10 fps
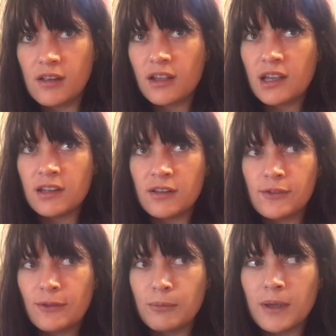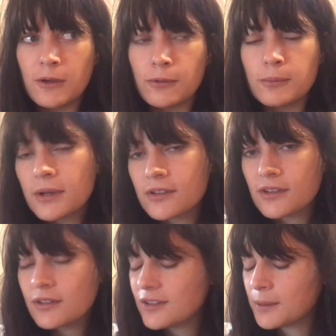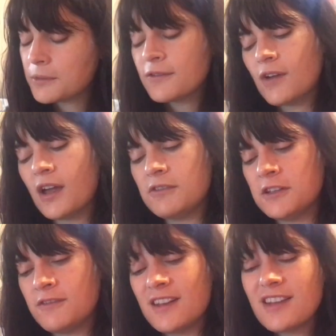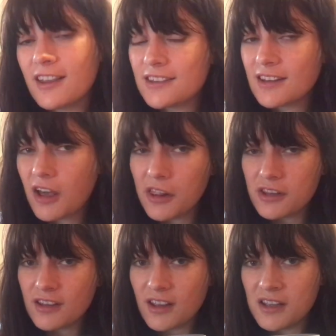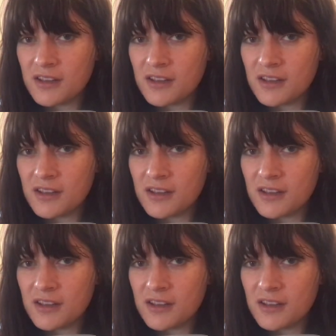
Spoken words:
kind of some of my own personal tips for having a fantastic holiday